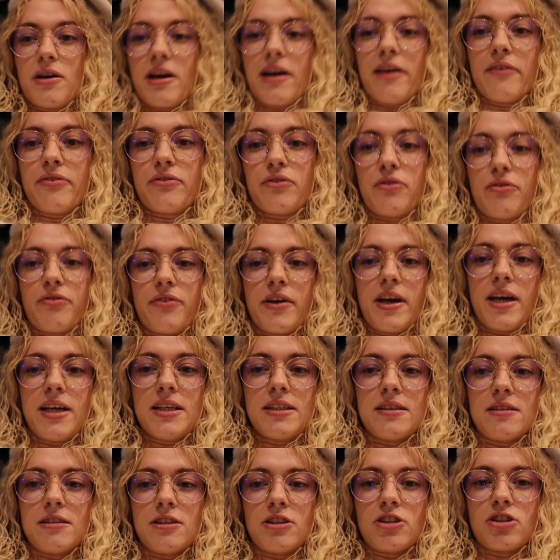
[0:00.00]
you have to
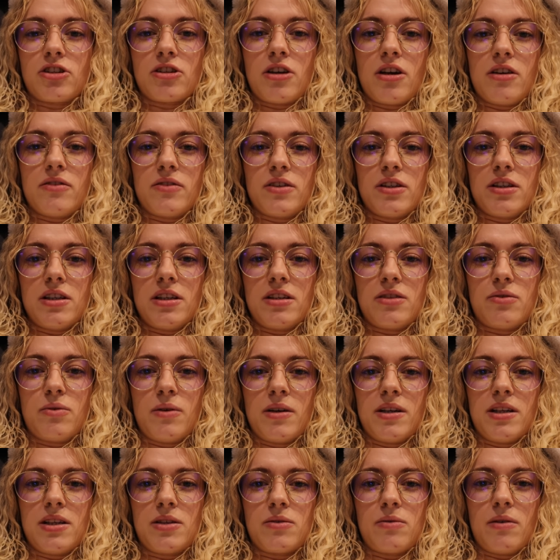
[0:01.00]
face on the server in
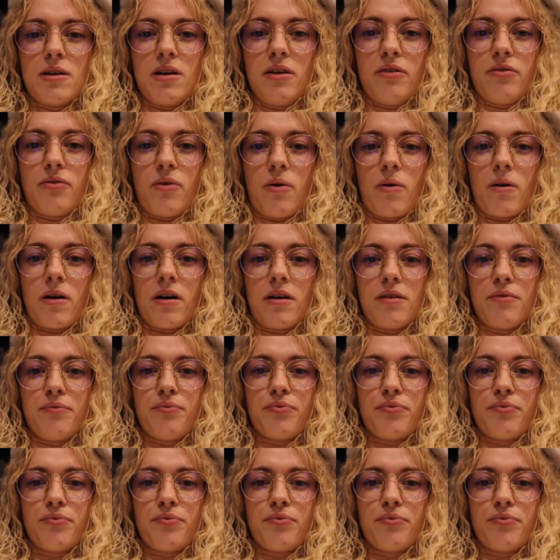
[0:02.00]
2024.